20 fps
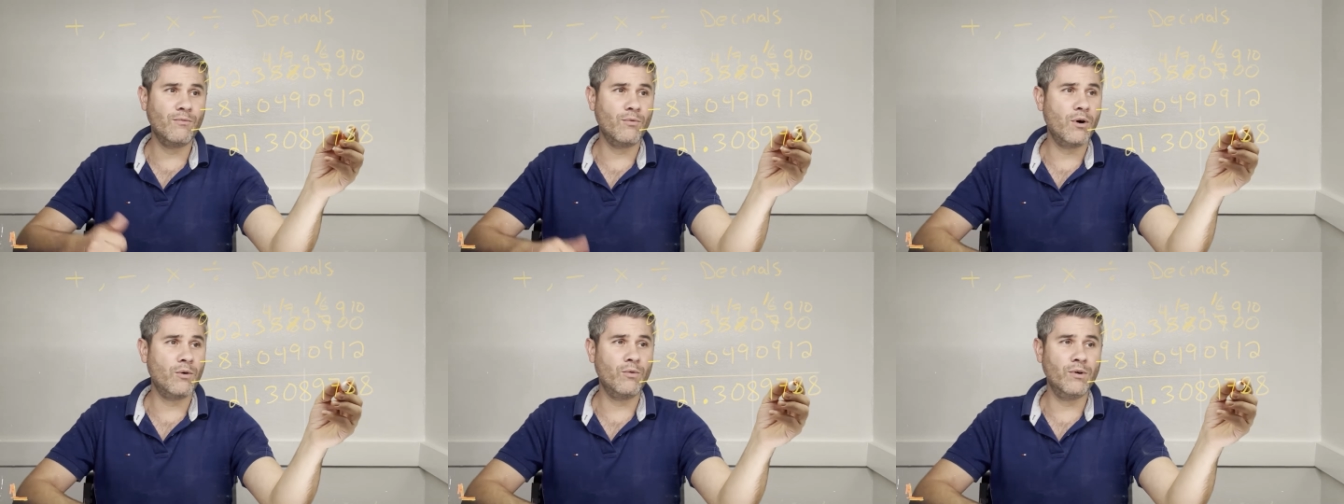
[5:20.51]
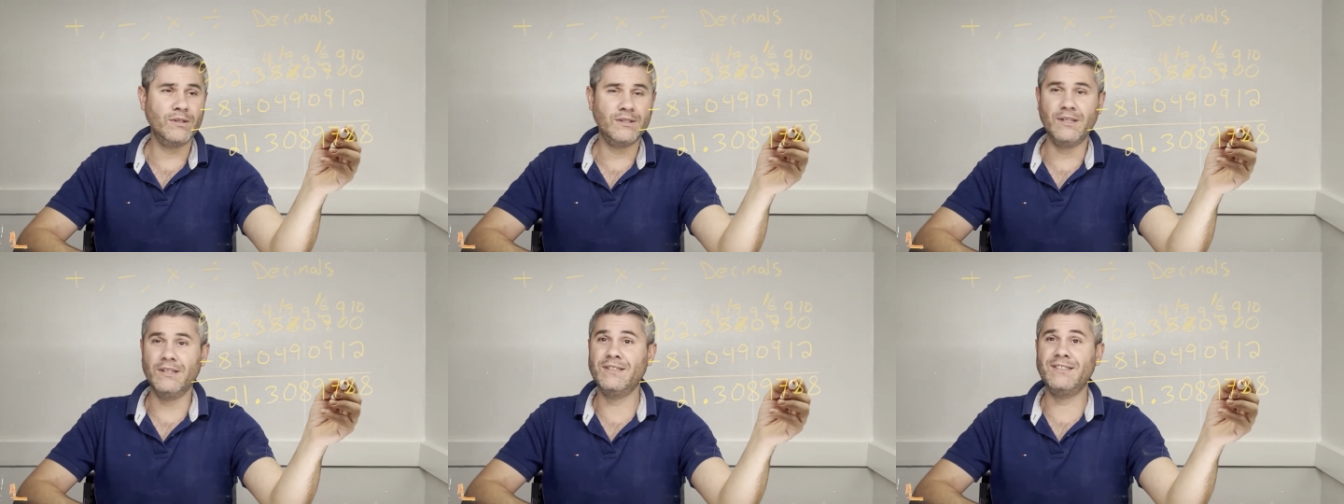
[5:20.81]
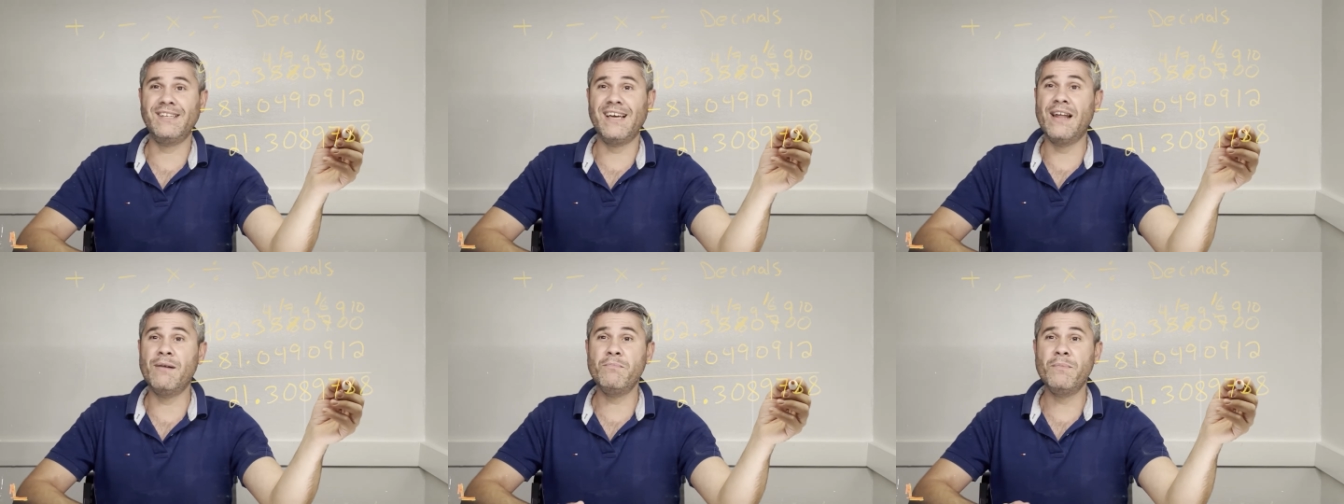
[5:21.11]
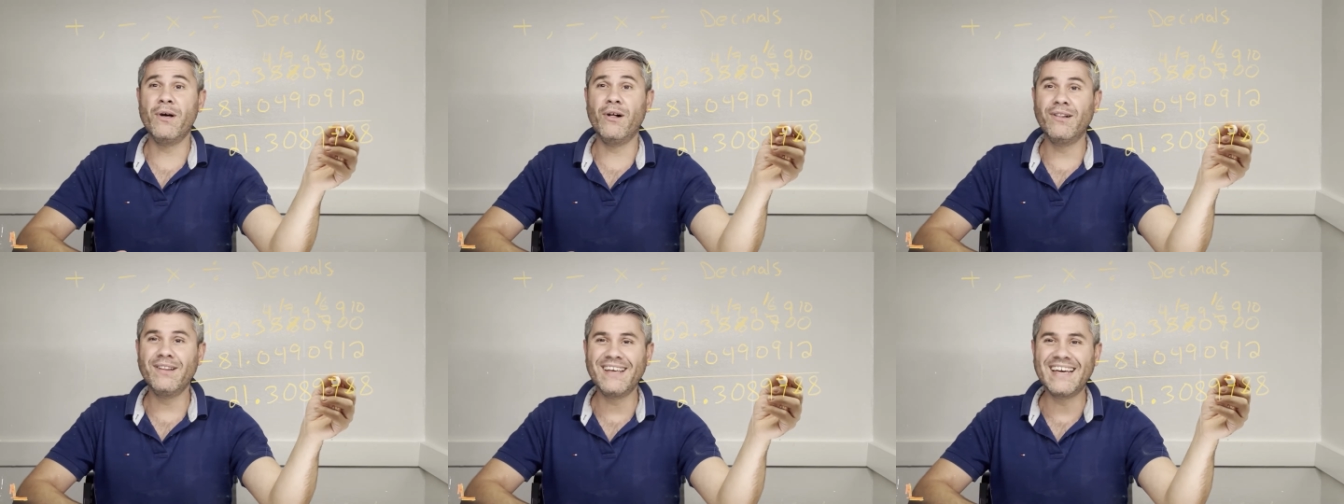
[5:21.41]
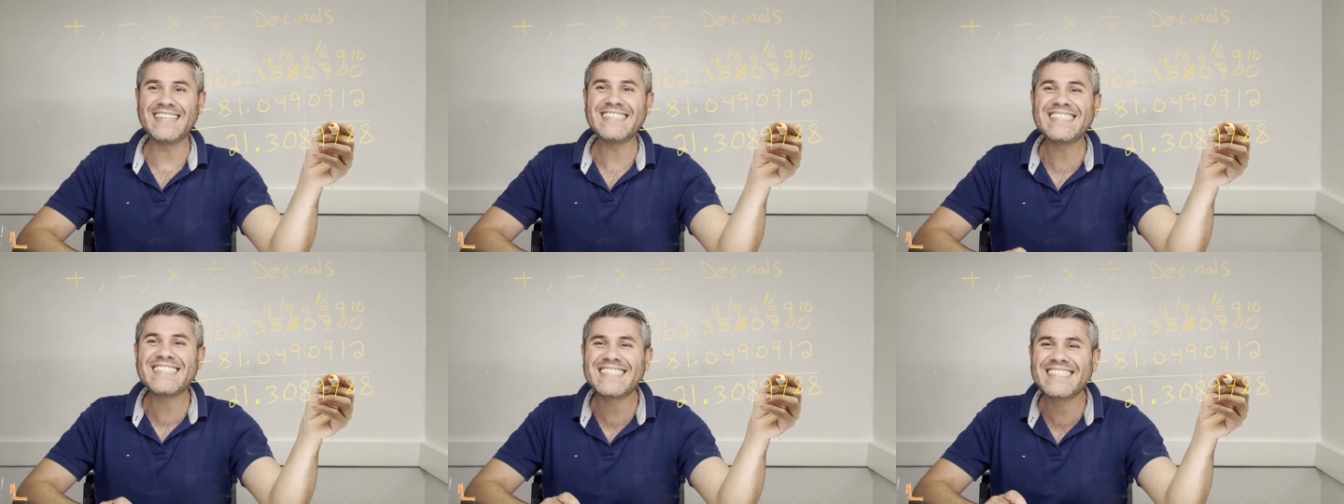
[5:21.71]
What was it? 10
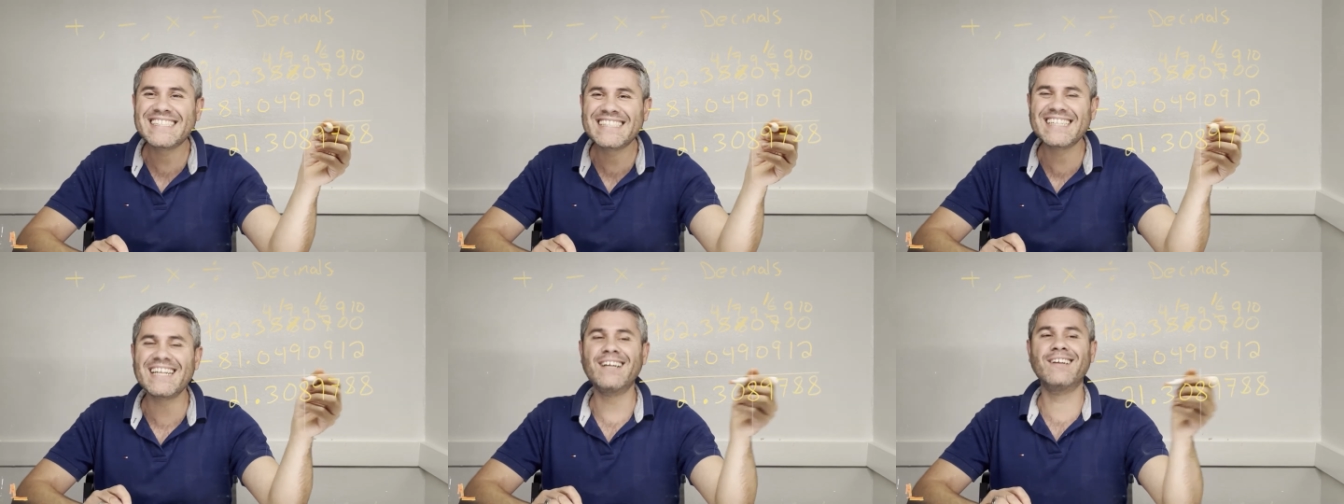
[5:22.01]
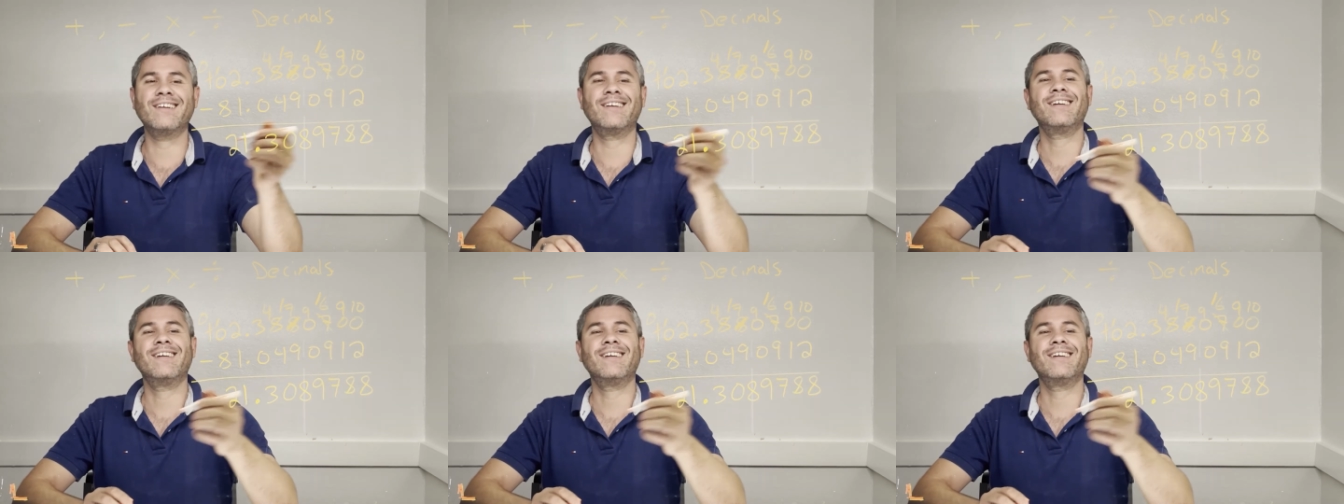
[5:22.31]
millionths.